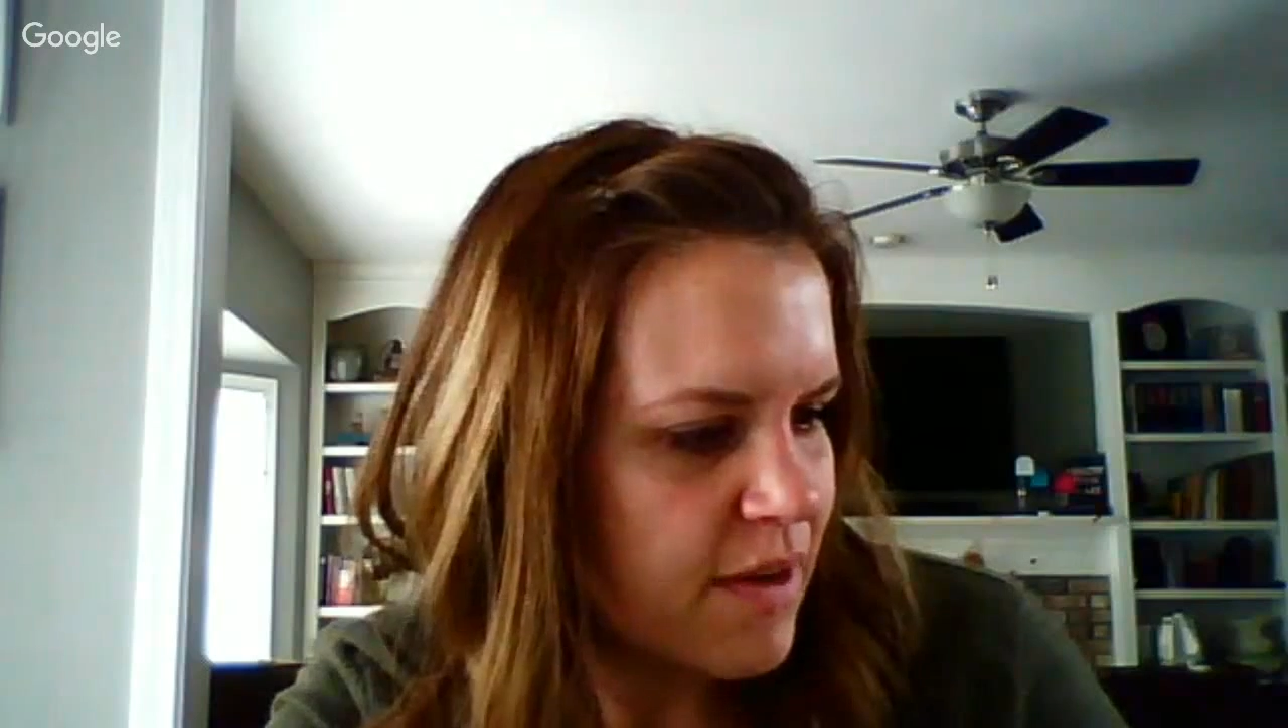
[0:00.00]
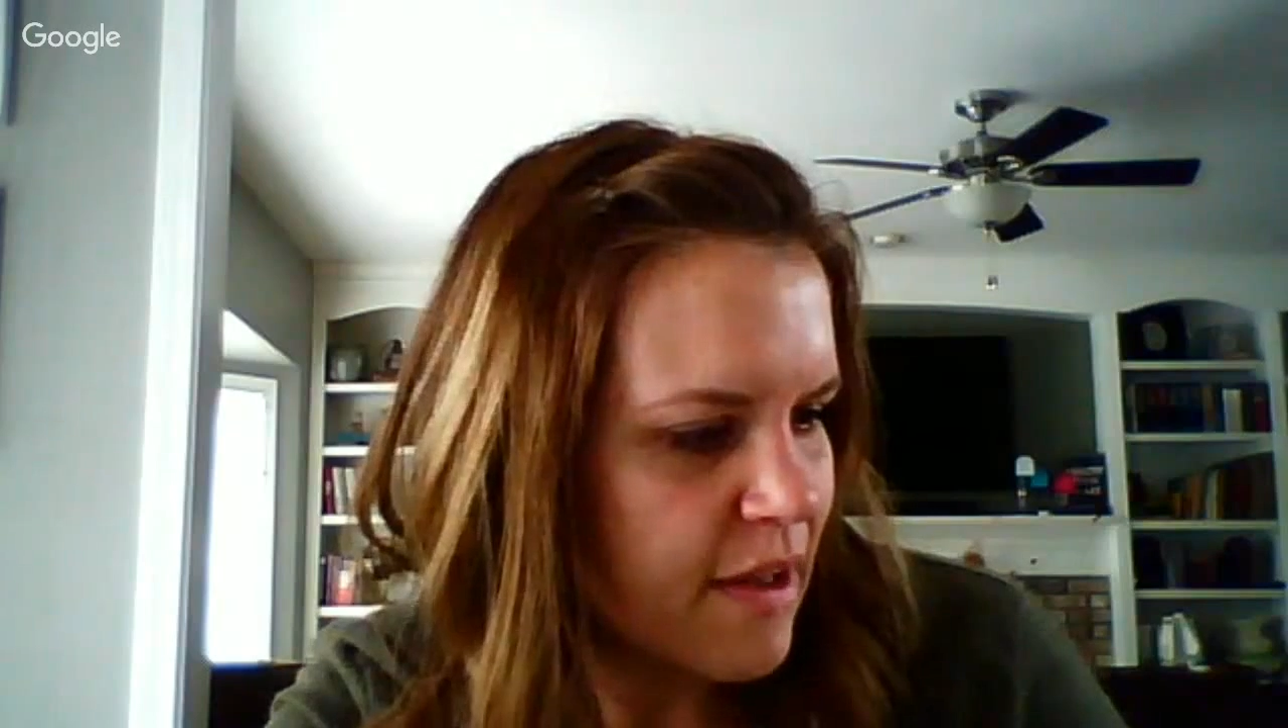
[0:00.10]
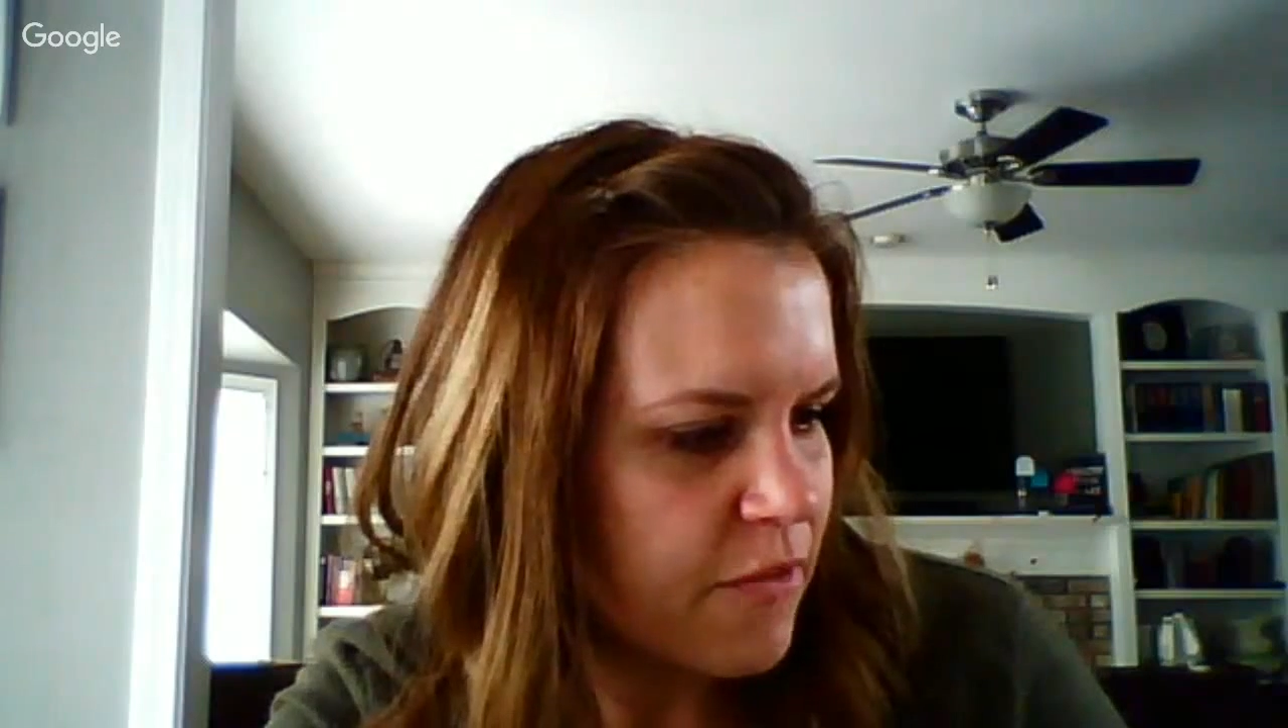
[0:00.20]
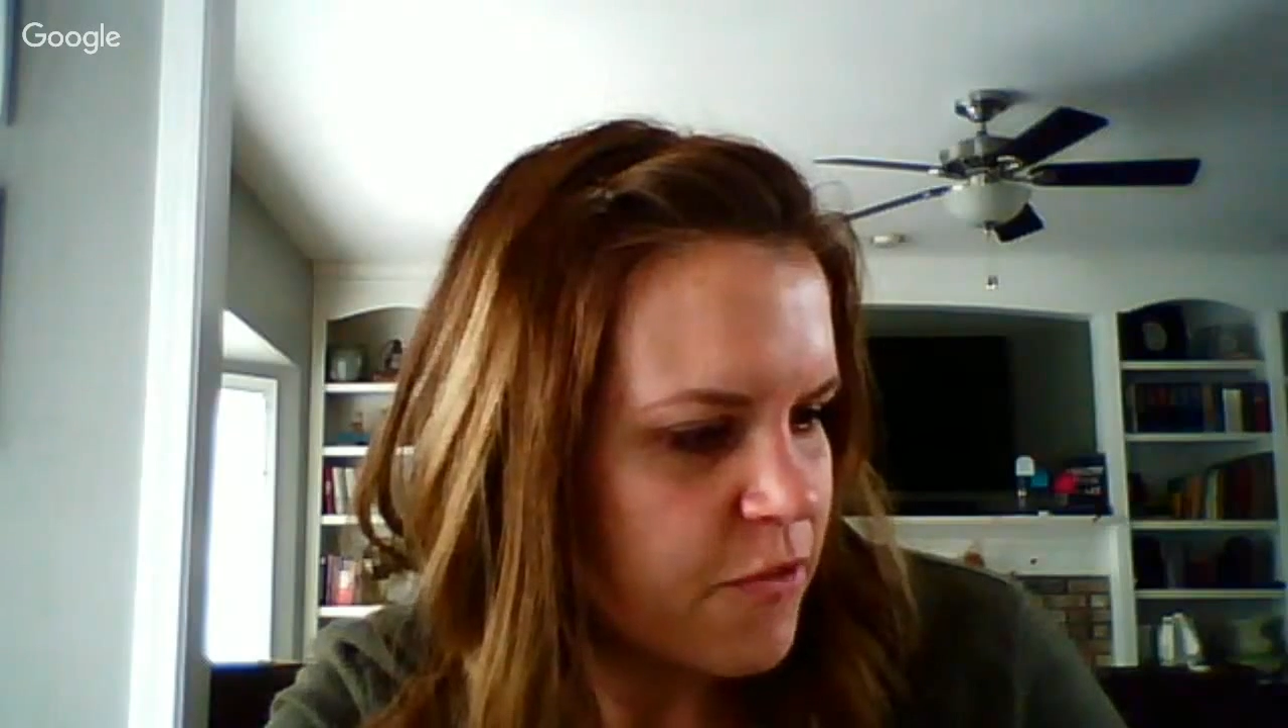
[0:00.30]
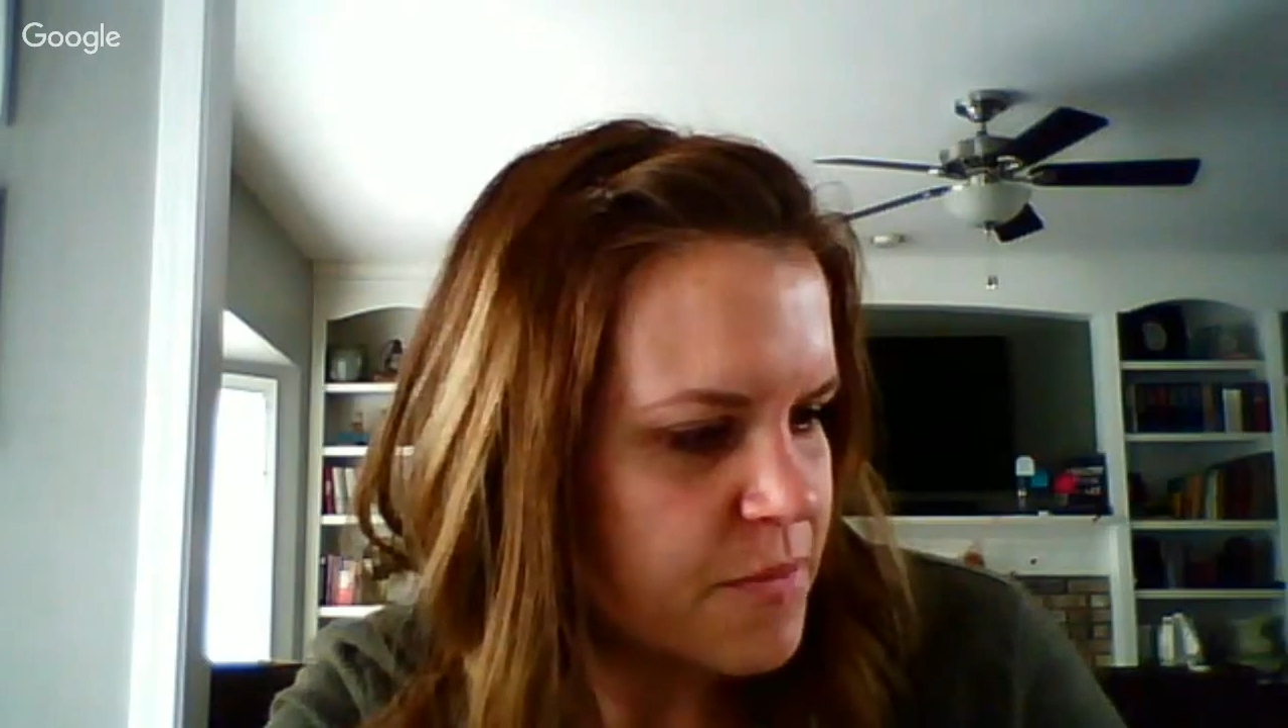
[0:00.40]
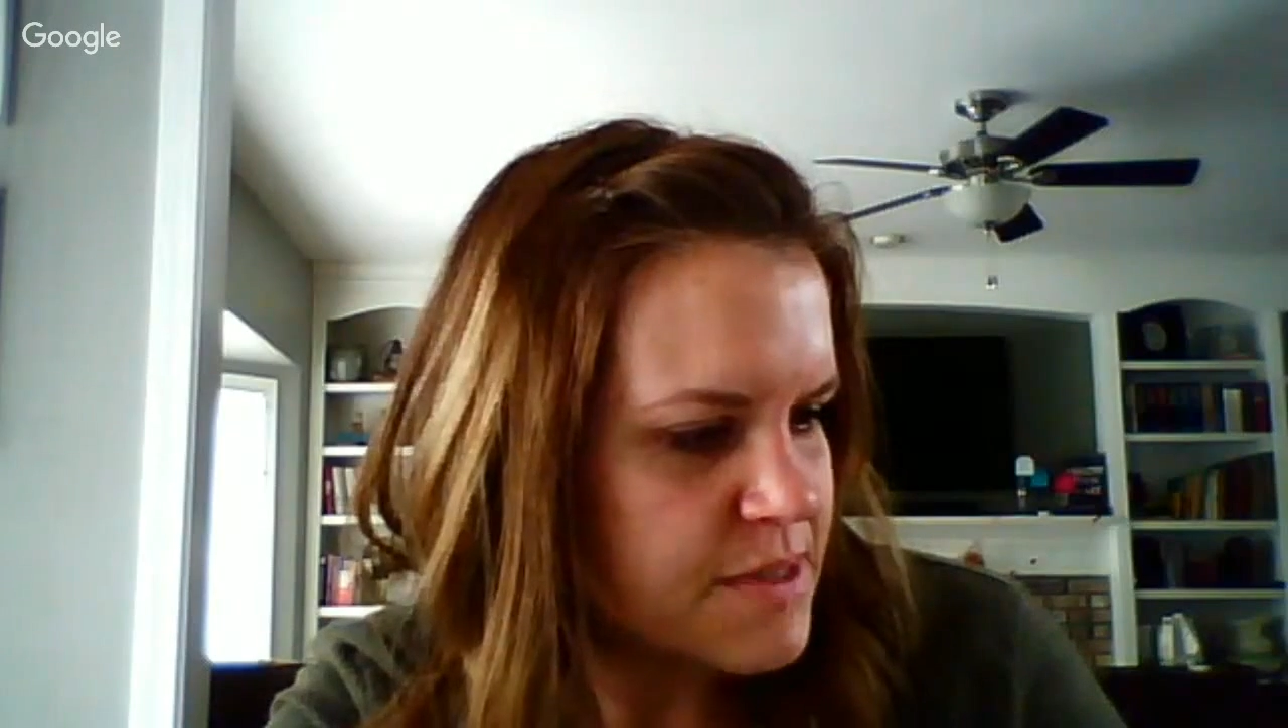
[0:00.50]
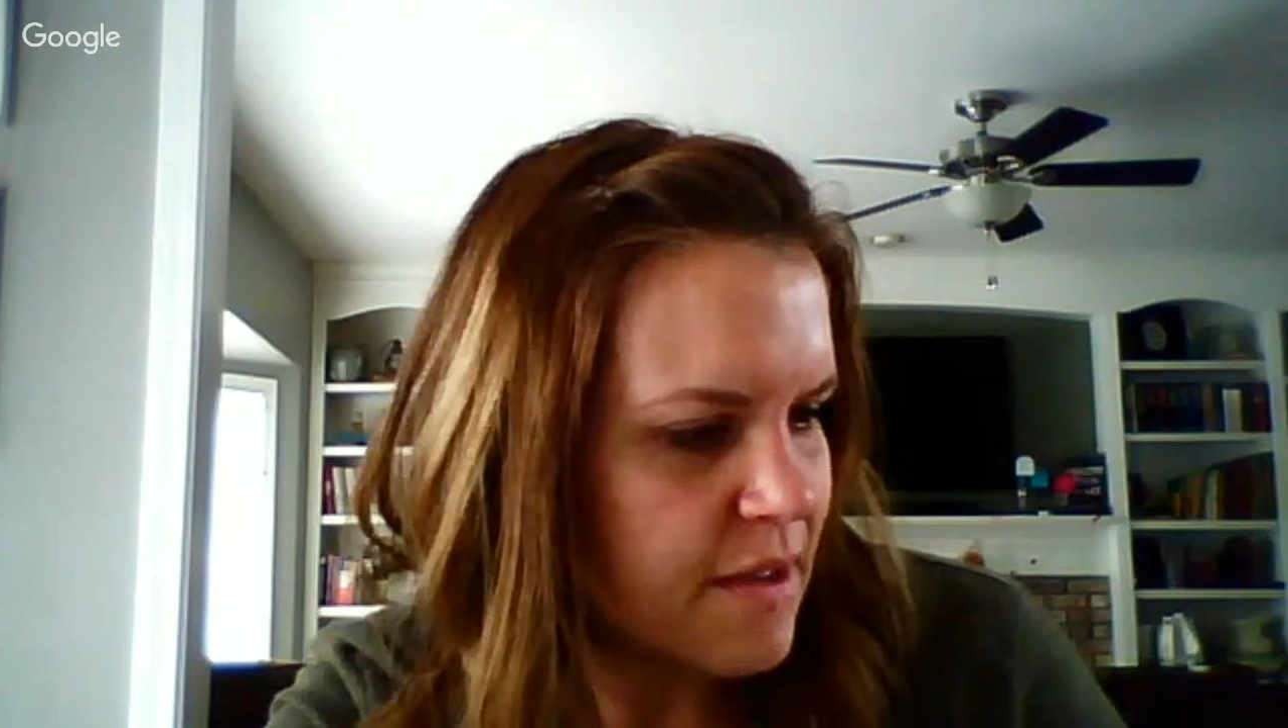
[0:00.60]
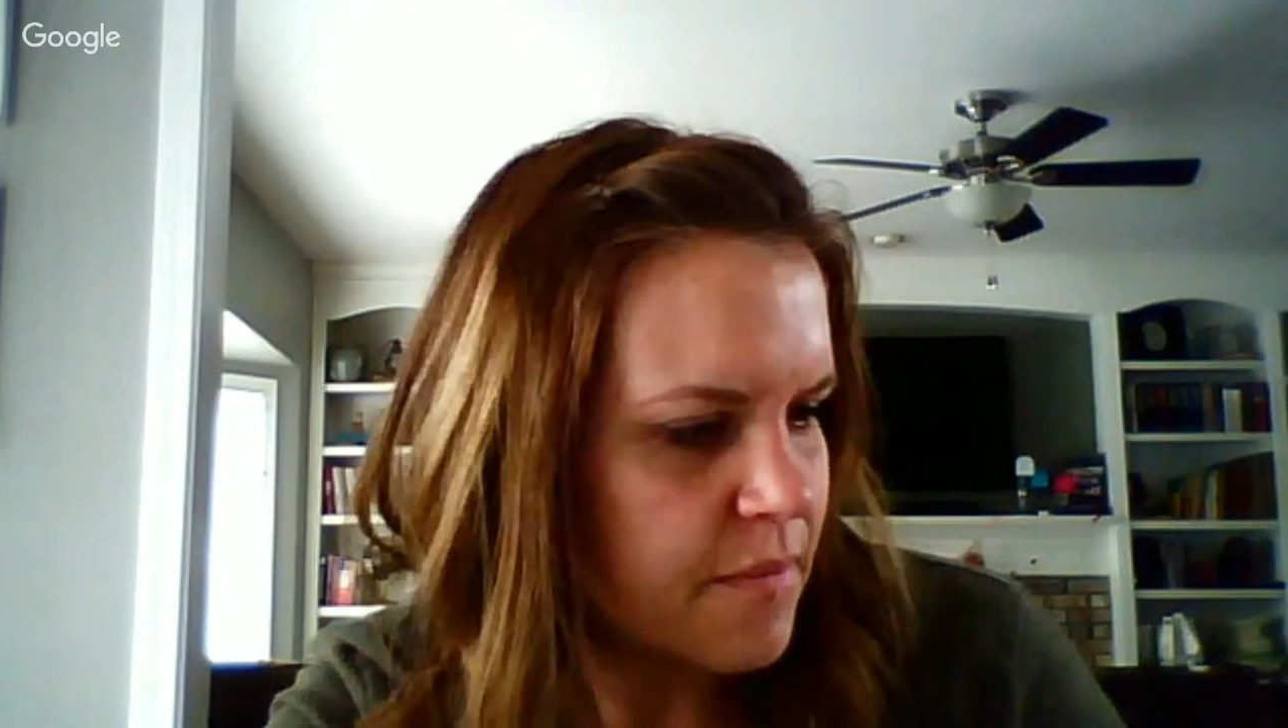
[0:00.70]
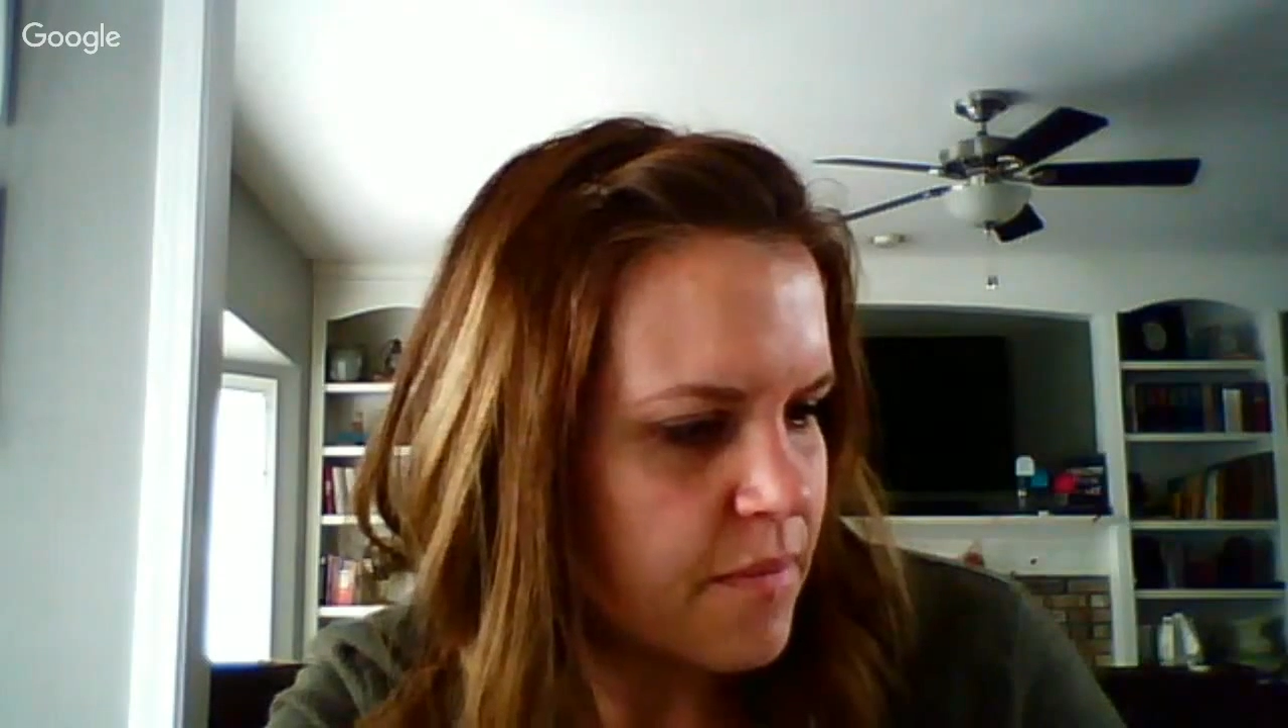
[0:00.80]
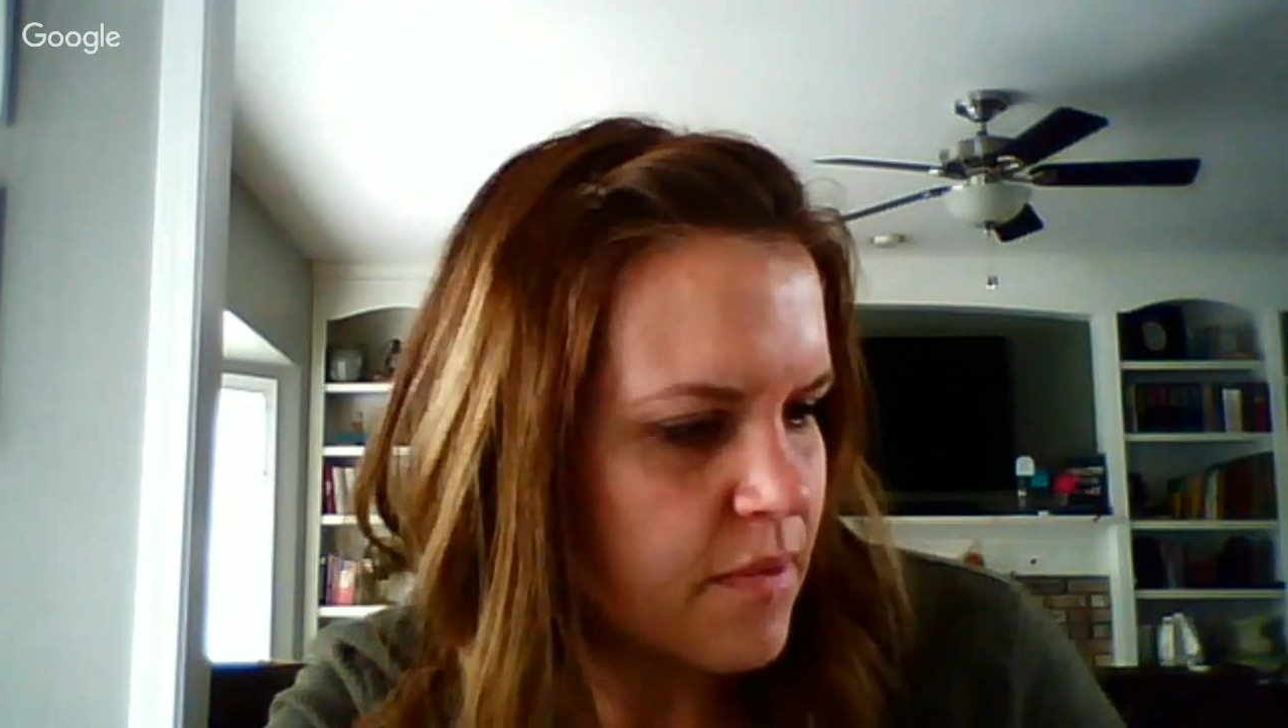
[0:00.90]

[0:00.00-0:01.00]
down from step.